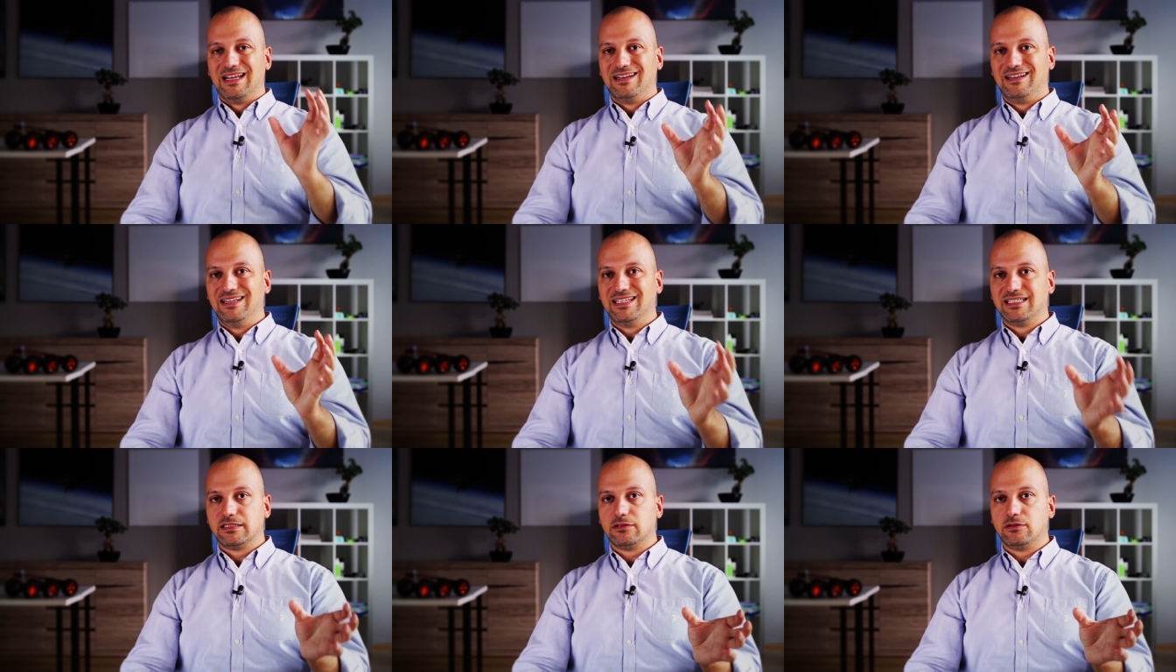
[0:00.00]

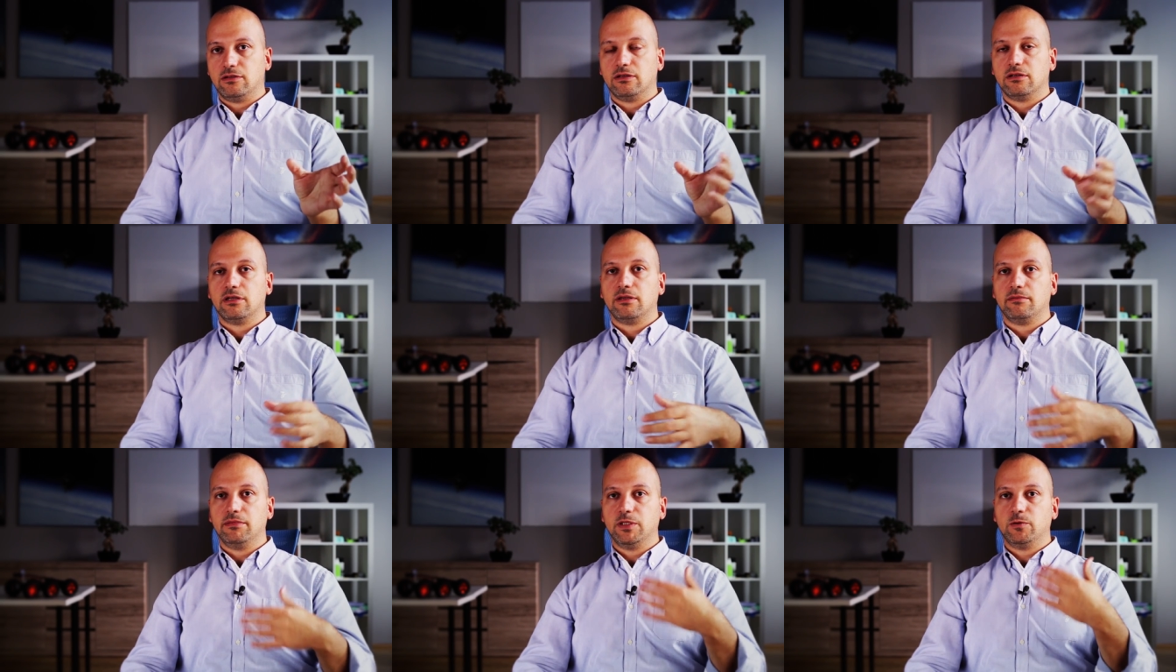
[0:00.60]

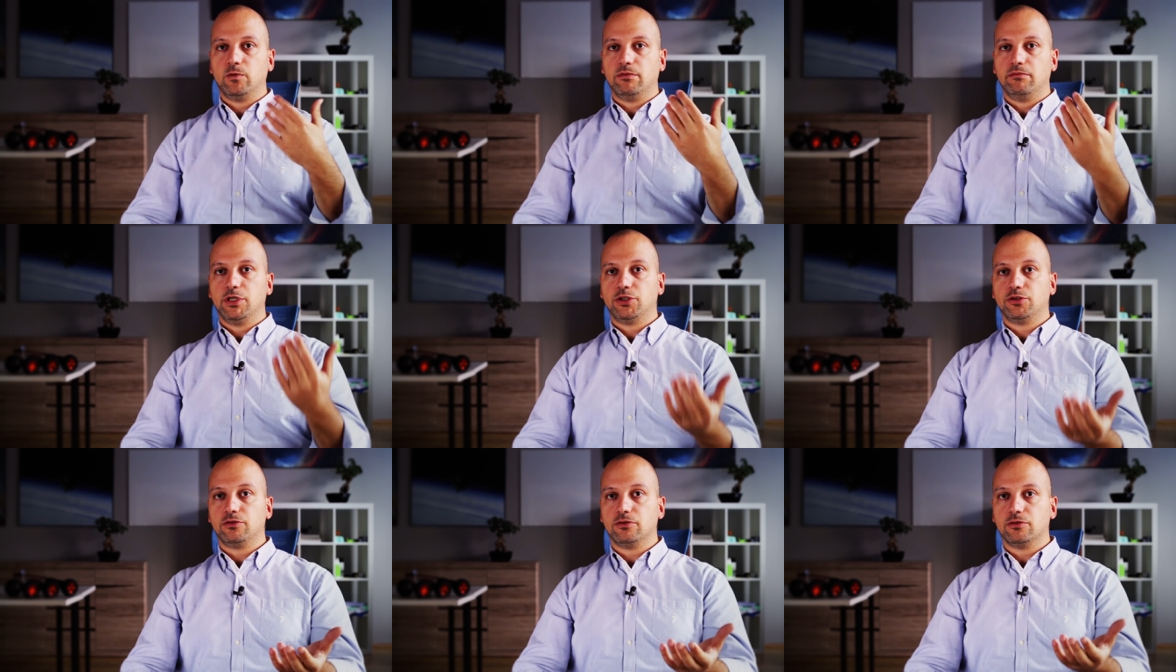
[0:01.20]
liaison between
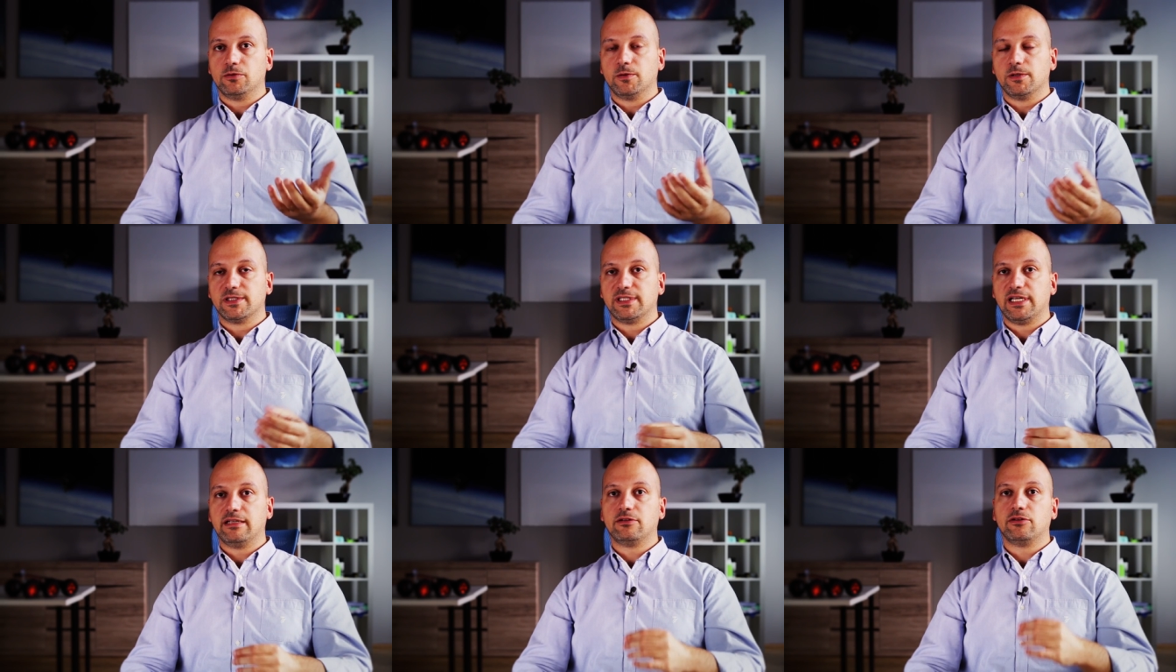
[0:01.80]
Mission Control
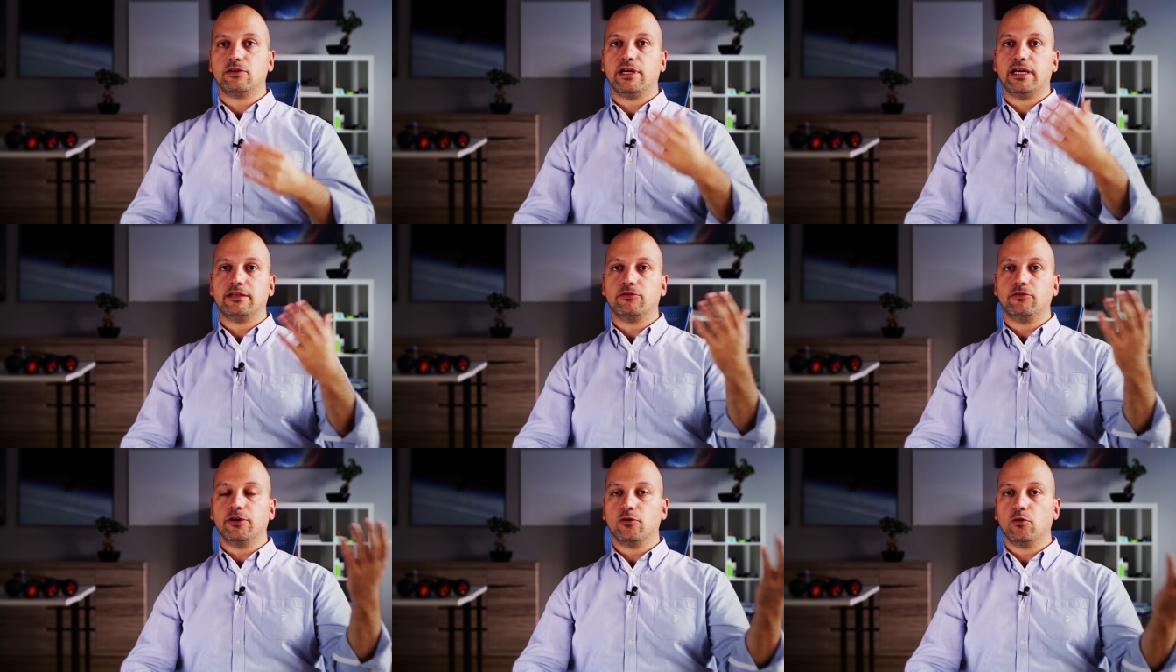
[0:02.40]
Center
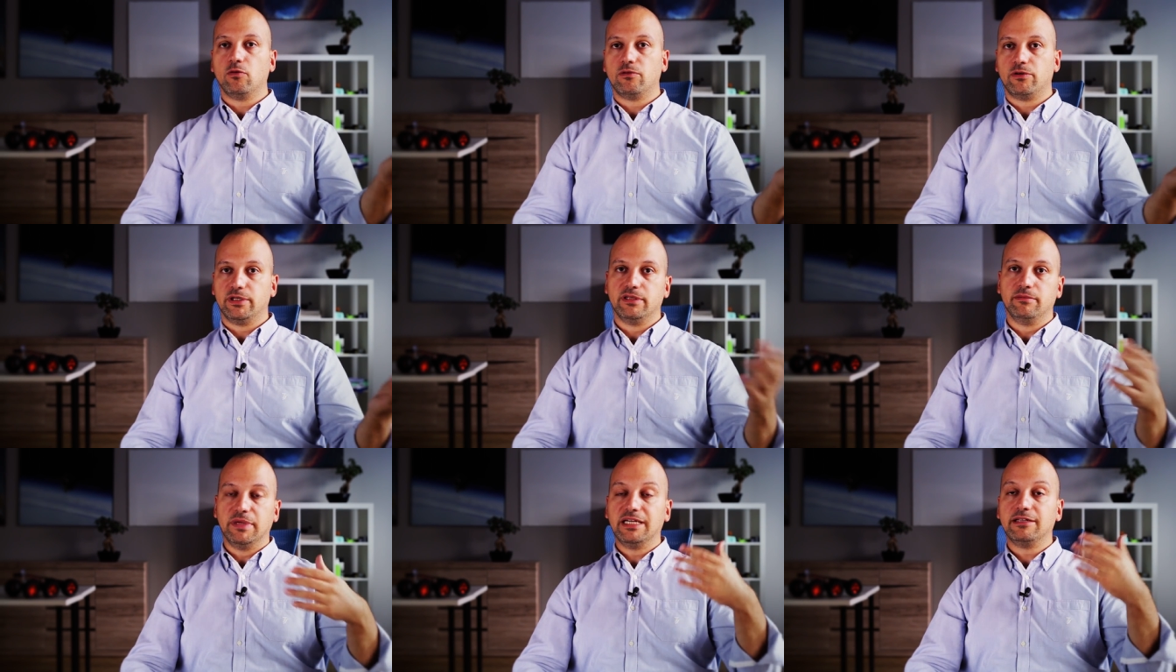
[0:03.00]
and the recovery,
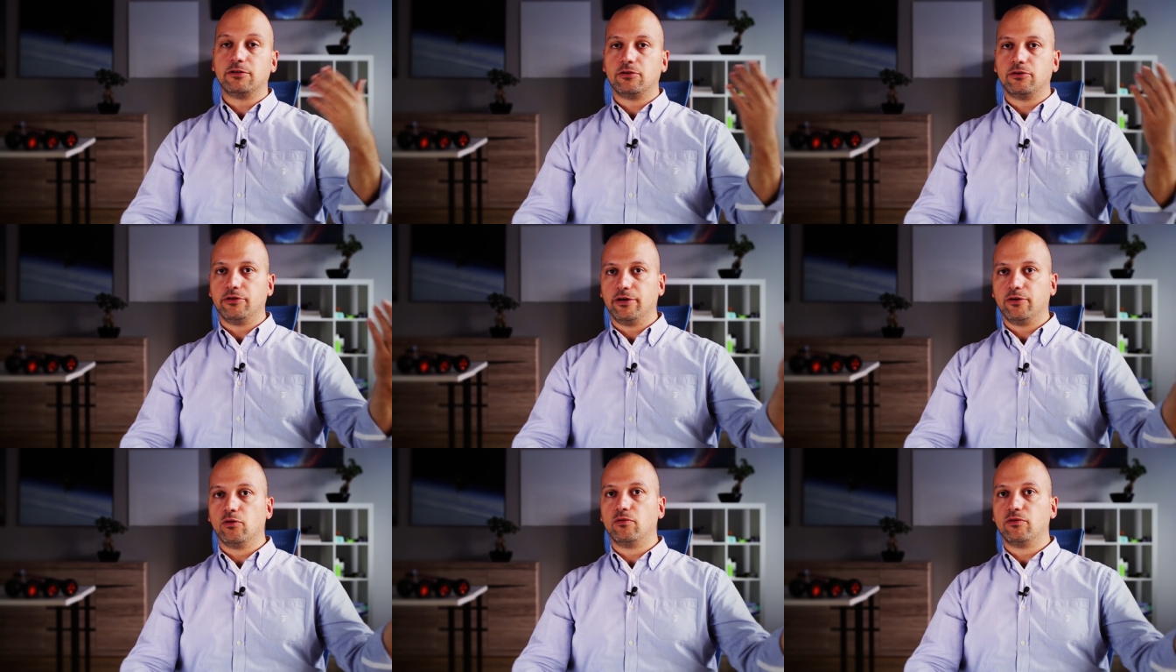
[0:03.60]
the military
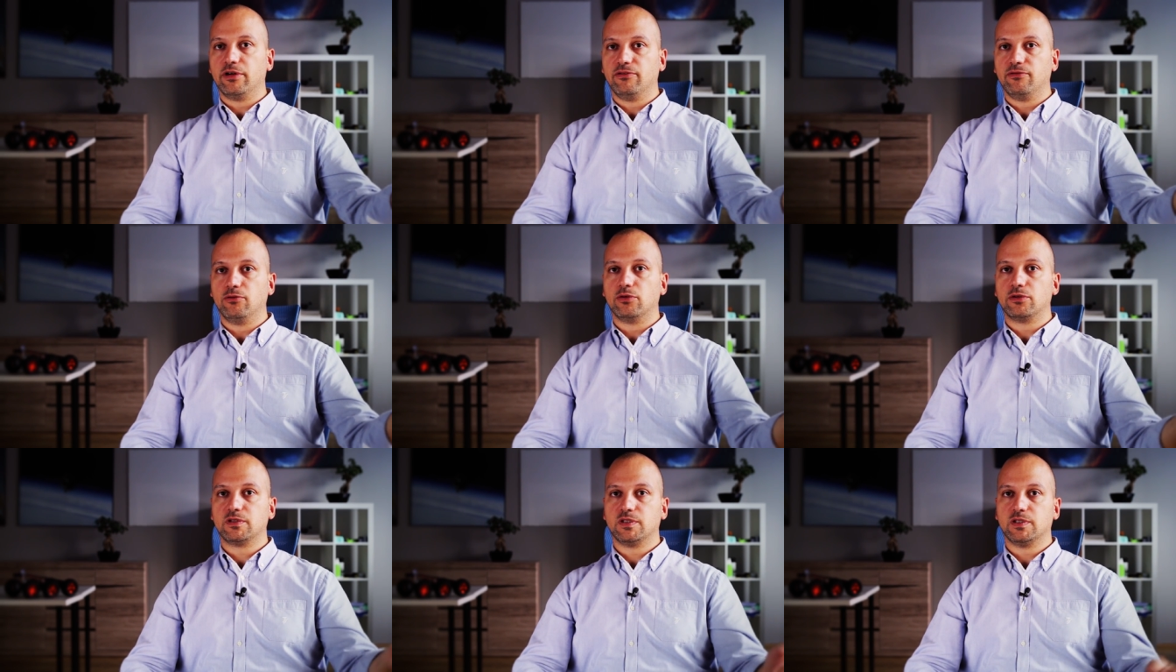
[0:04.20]
recovery
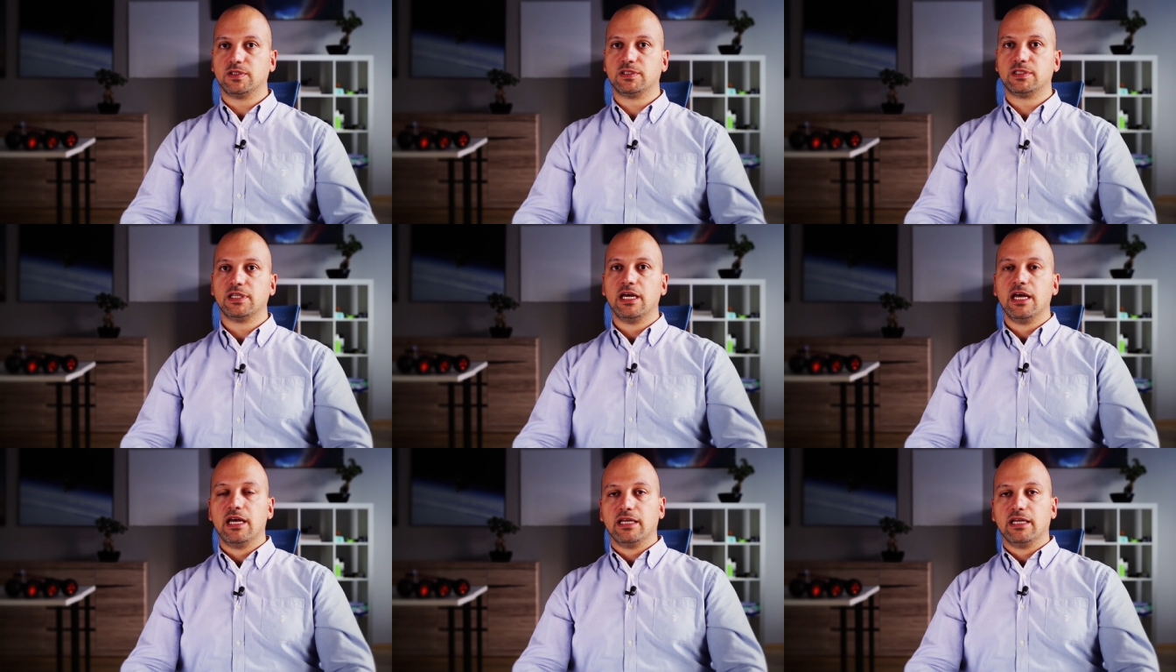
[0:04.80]
forces